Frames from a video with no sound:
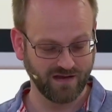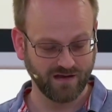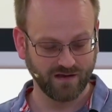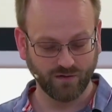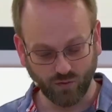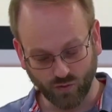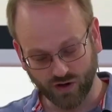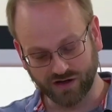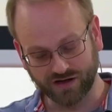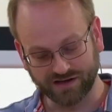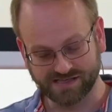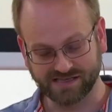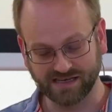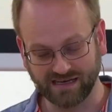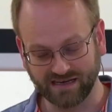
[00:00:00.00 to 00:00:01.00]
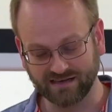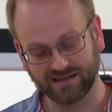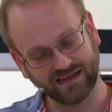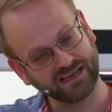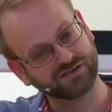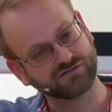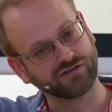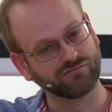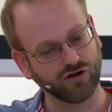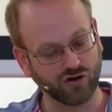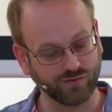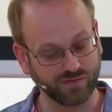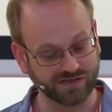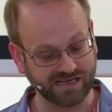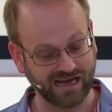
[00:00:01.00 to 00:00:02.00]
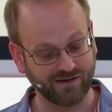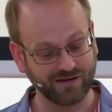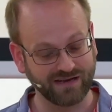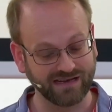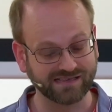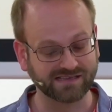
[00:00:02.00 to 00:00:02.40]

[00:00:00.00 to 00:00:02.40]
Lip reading: We're going to see later in Romans how it is